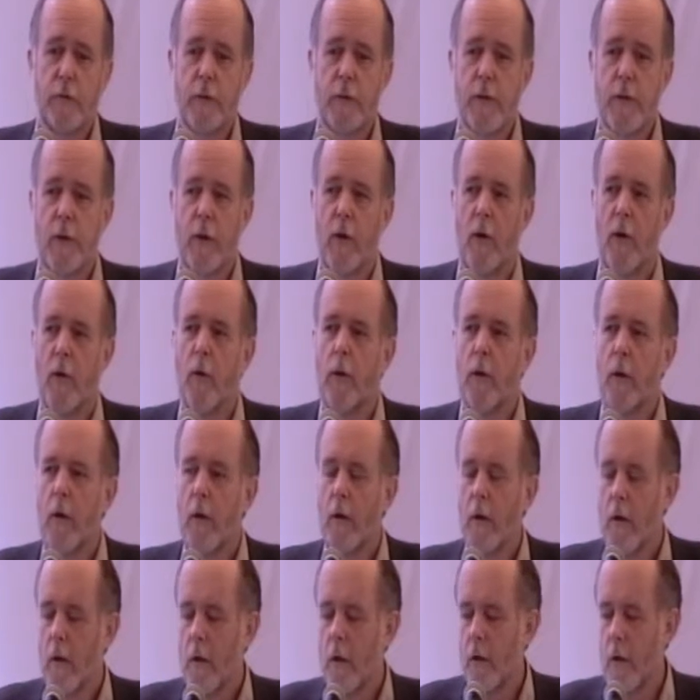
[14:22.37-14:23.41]
So
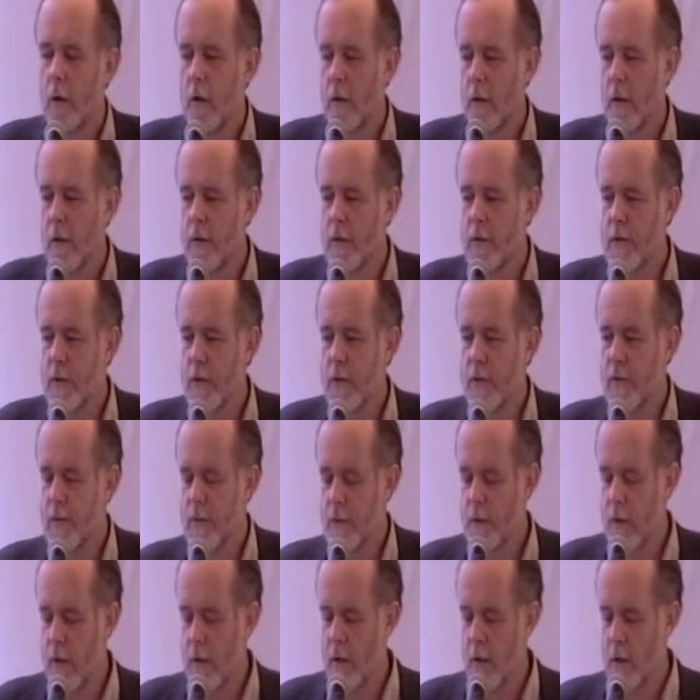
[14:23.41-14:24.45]
uh, this
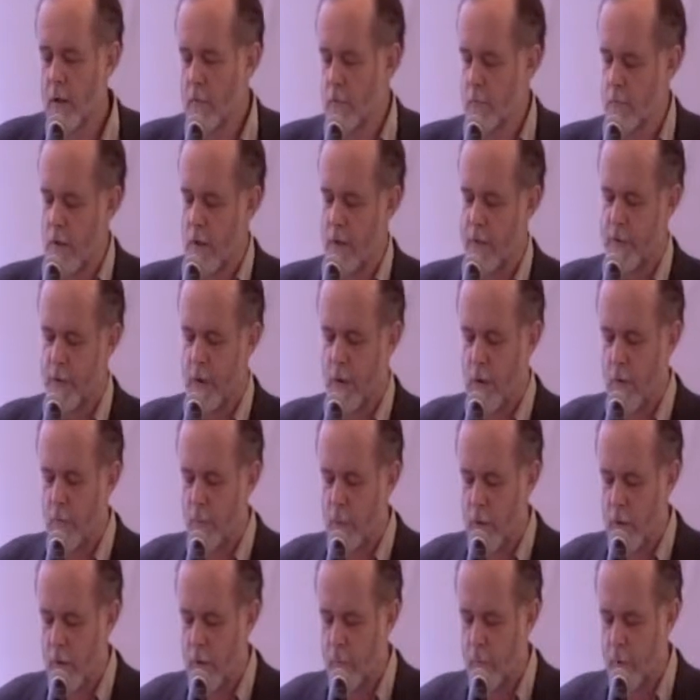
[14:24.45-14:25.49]
is uh, raising our,
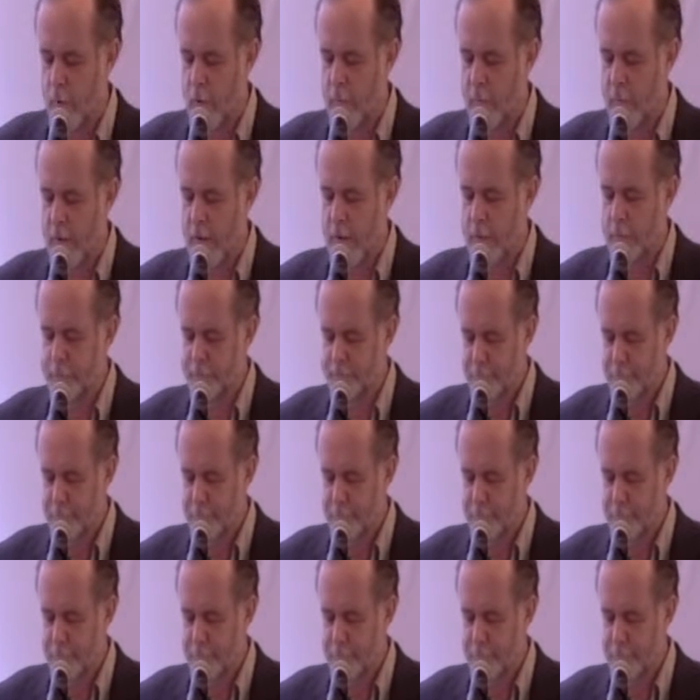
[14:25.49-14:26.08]
our profile